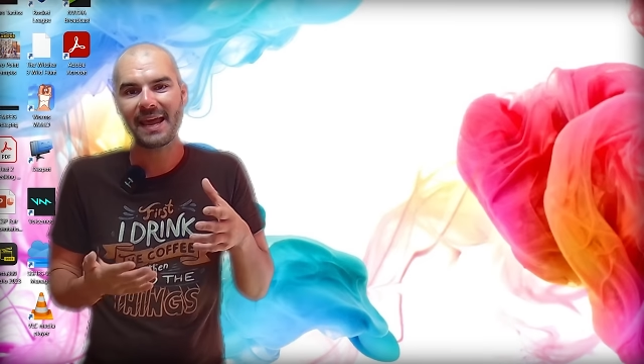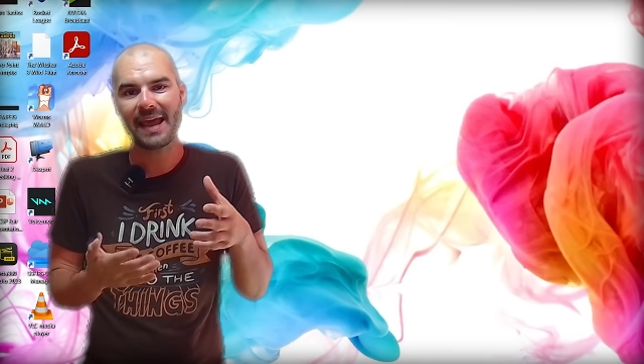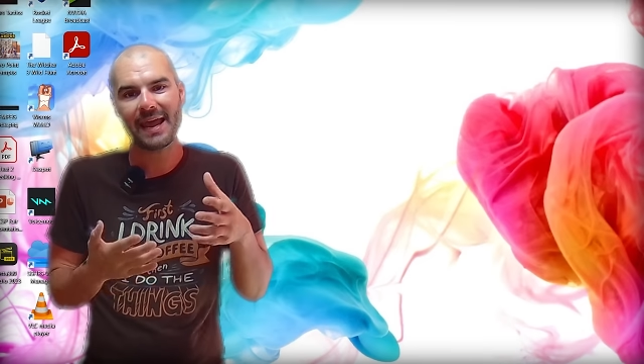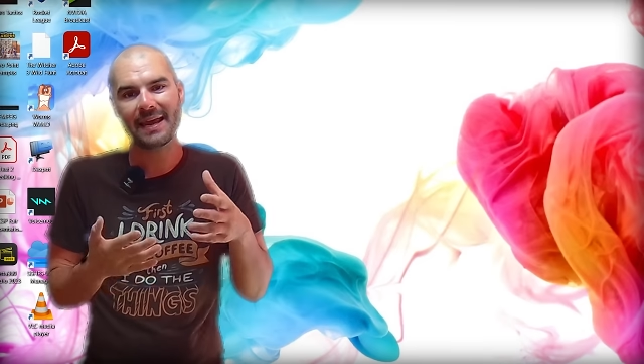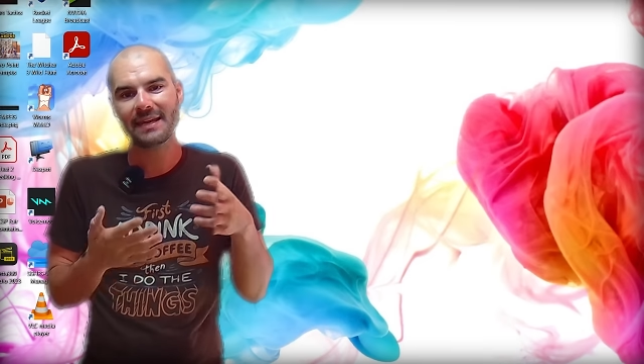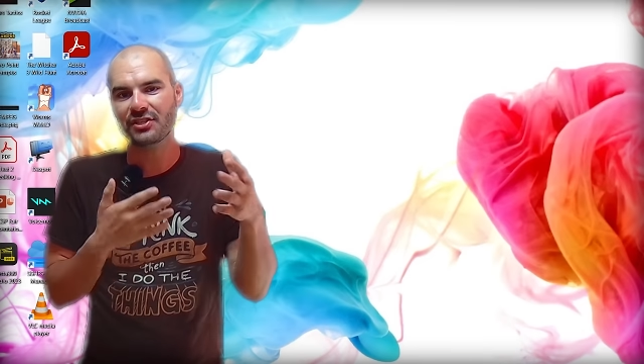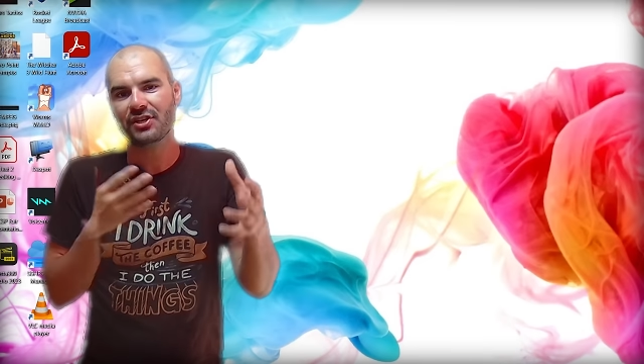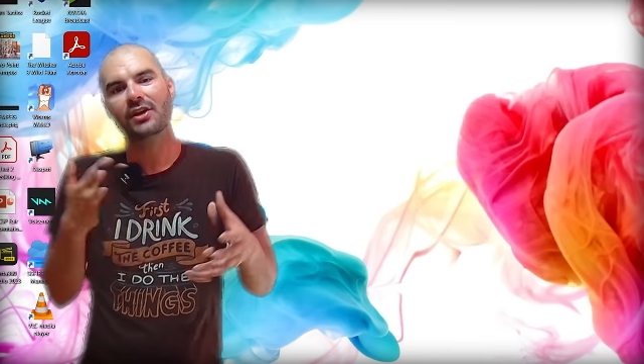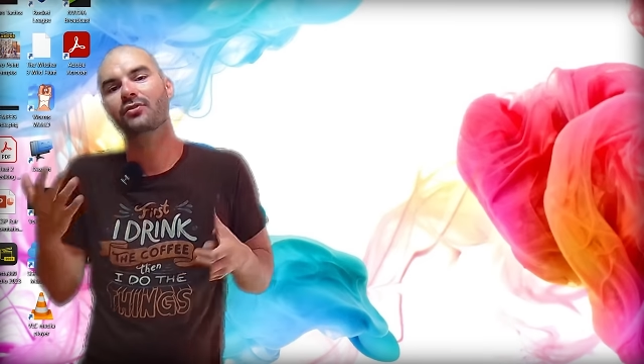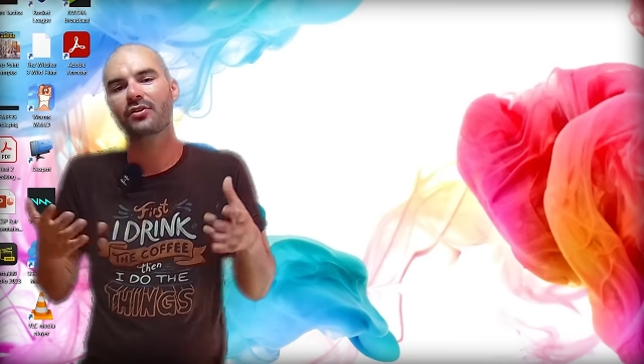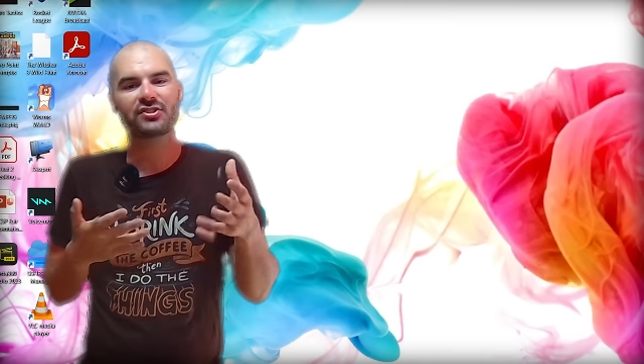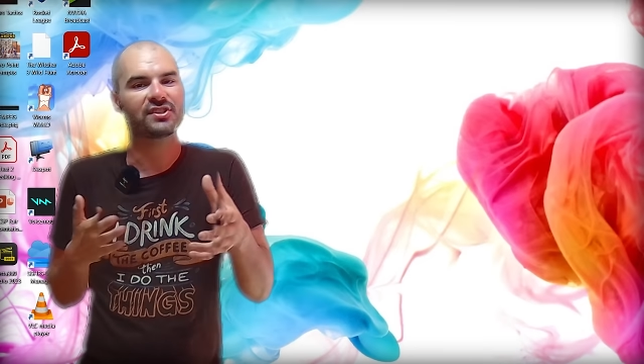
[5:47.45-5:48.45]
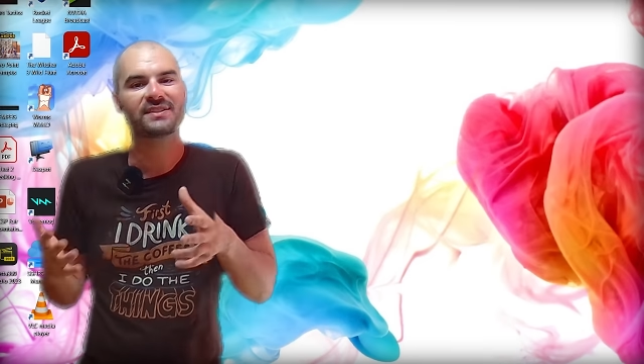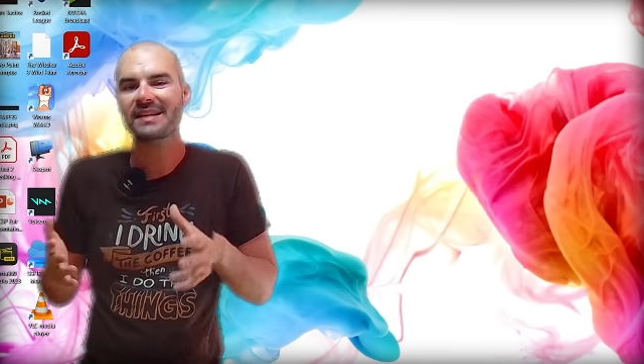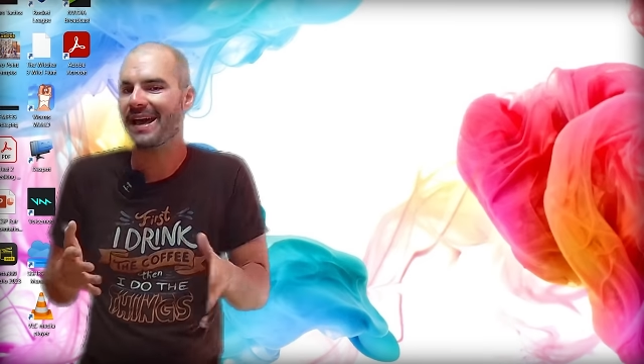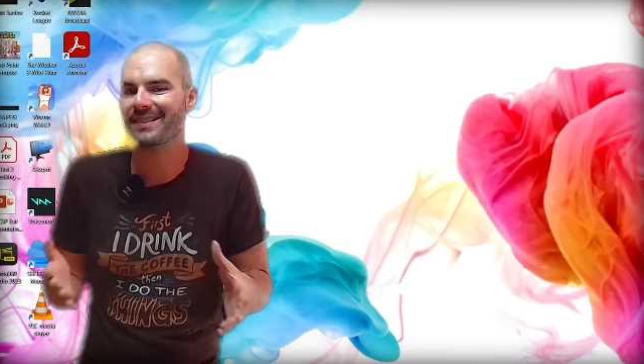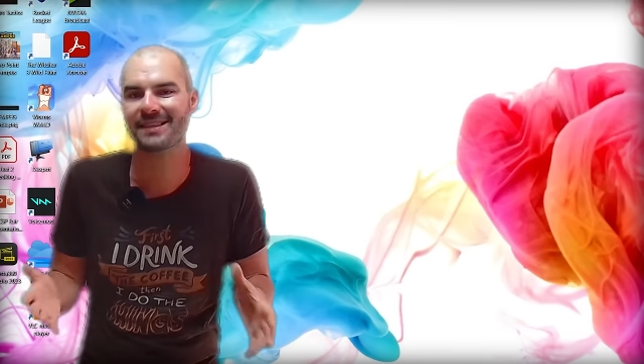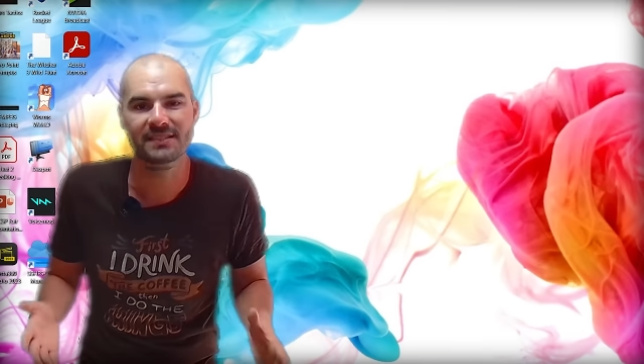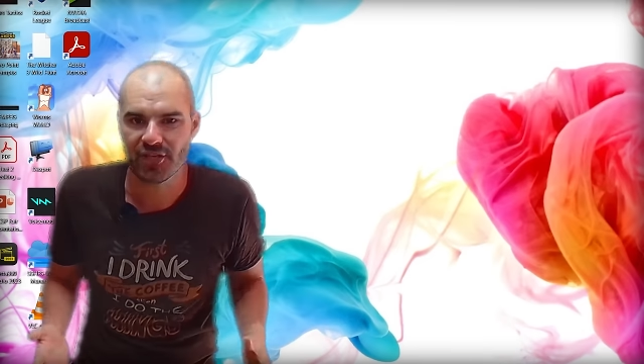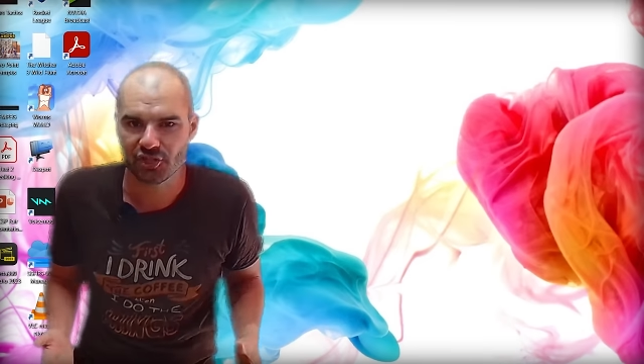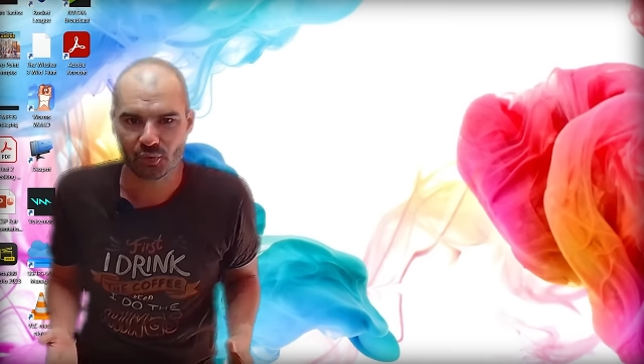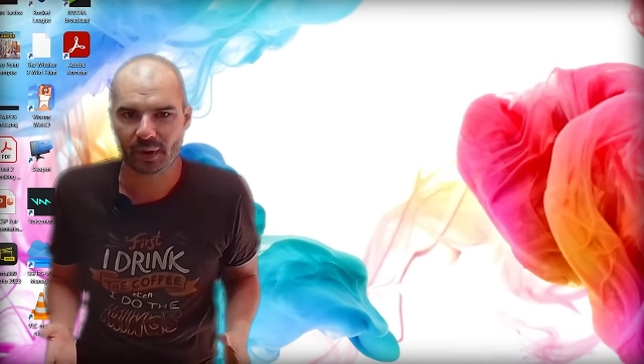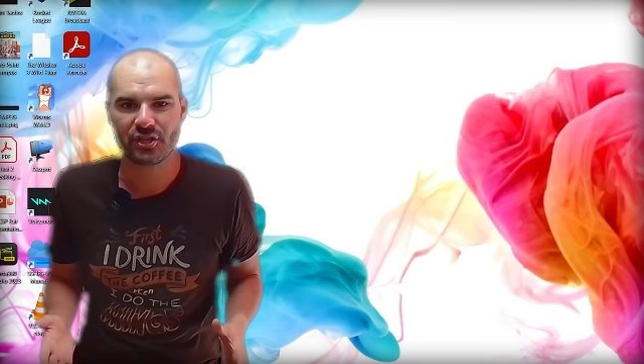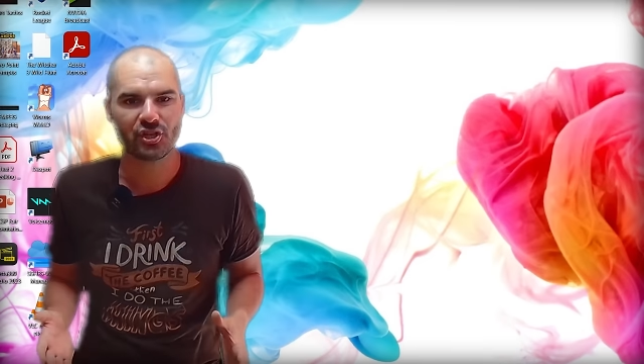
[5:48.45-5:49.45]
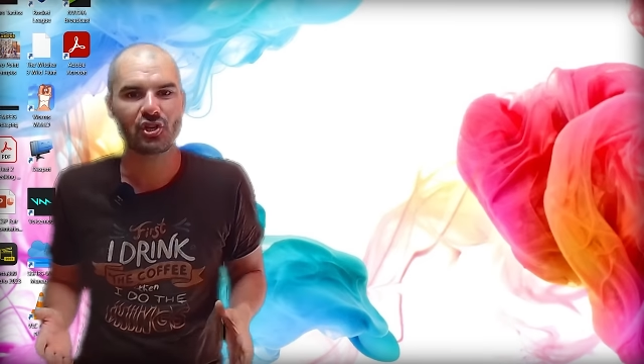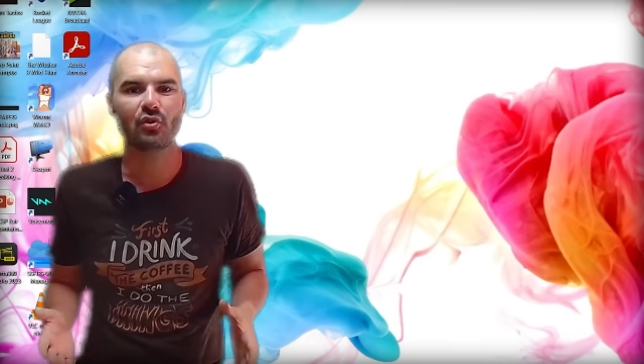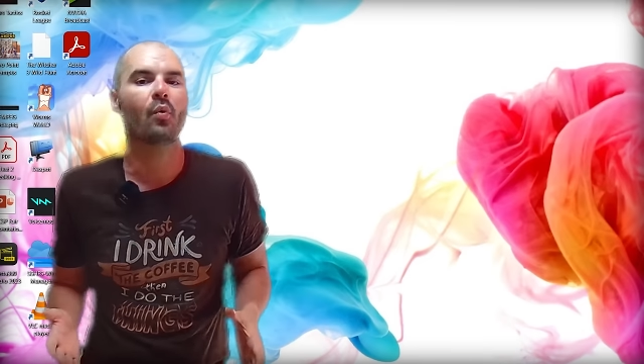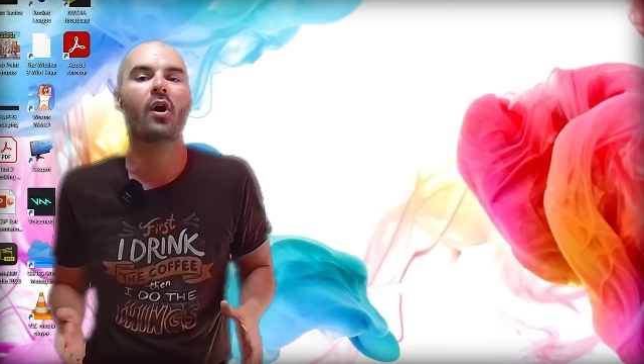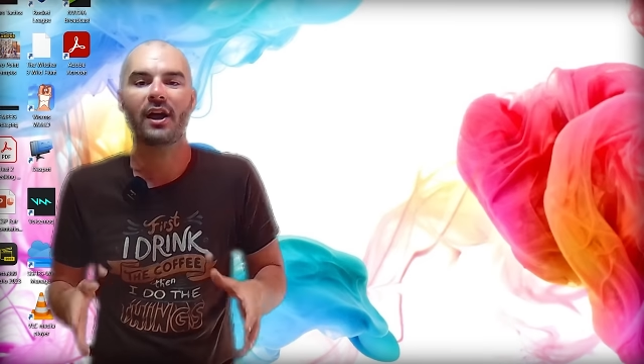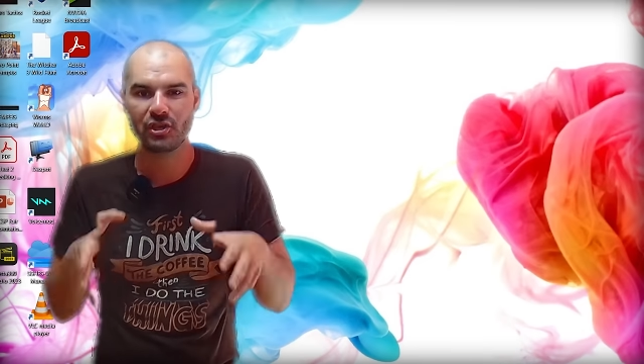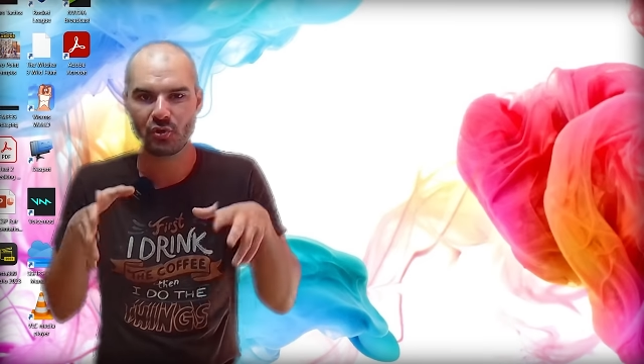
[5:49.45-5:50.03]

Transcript: and in general, it's just not the situation you want.